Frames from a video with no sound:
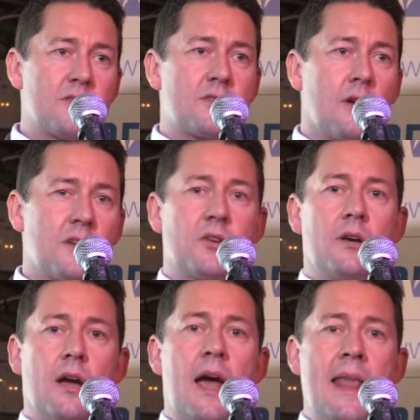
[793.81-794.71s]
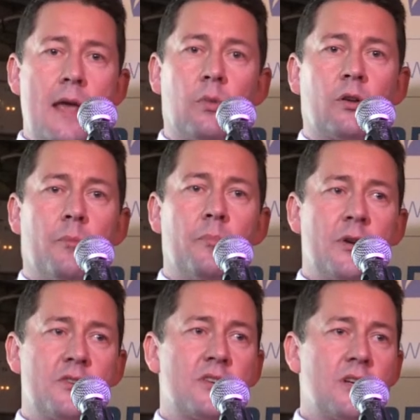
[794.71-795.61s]
is to actually enable
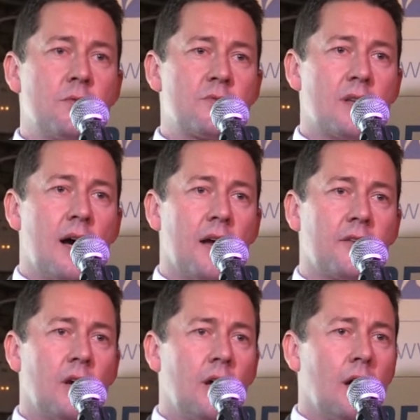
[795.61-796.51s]
companies to use that,